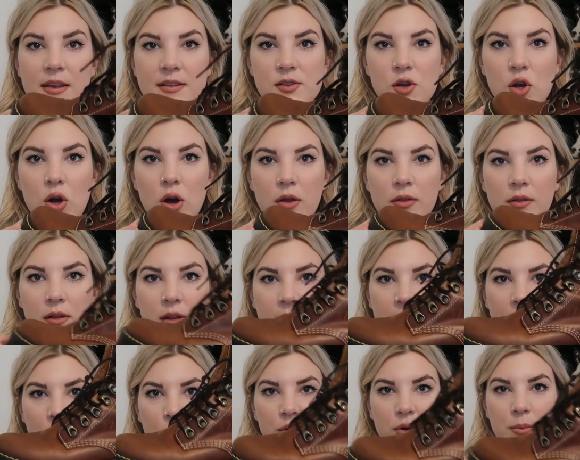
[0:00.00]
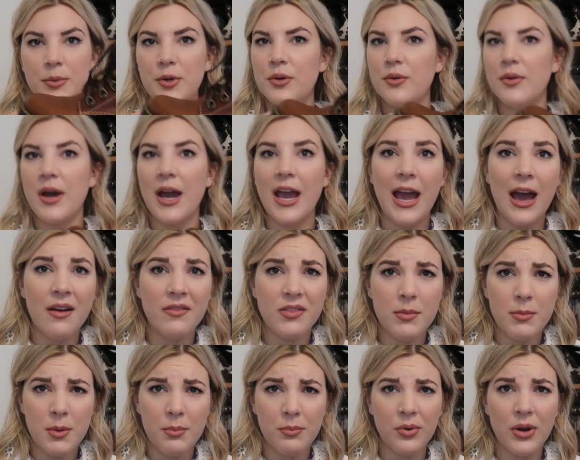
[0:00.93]
These are called the Leona boot. I have
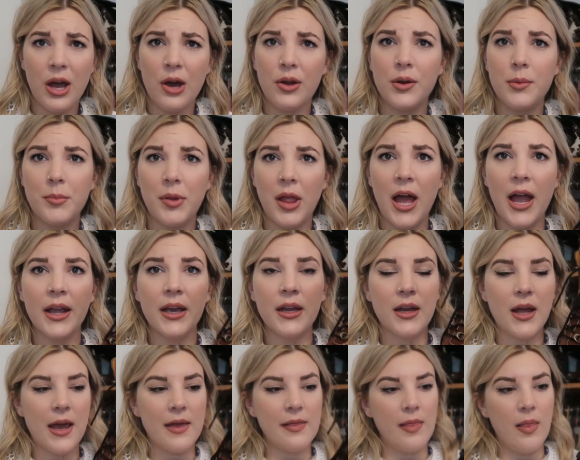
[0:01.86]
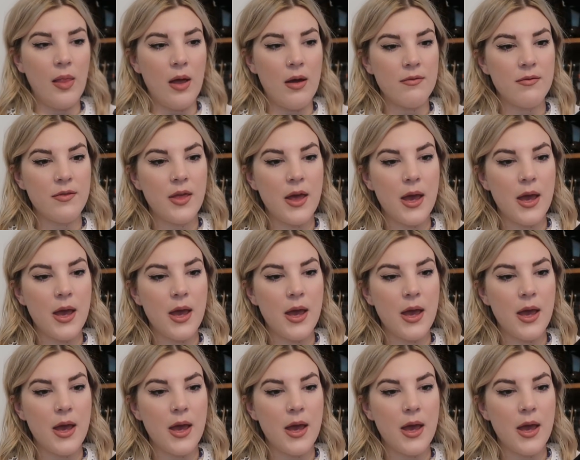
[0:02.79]
them in brown and black and I love